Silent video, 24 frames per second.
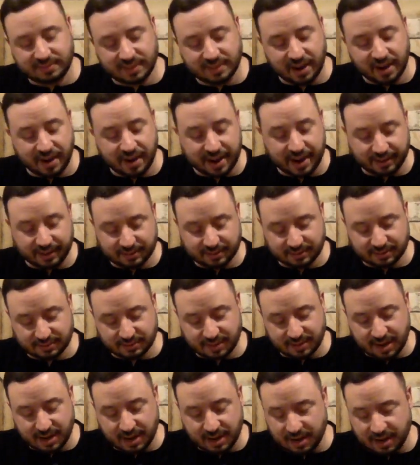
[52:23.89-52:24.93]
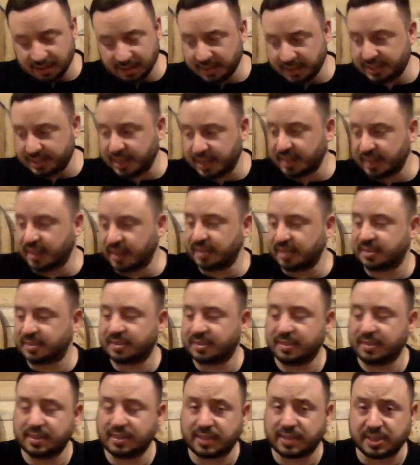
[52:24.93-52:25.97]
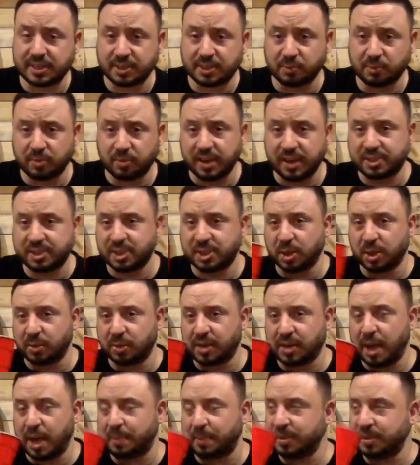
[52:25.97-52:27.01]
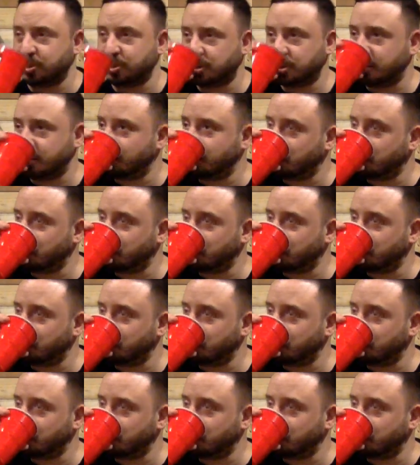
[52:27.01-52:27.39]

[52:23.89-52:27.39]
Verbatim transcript: All right, uh, let's get, get let's get some red solo cuppage.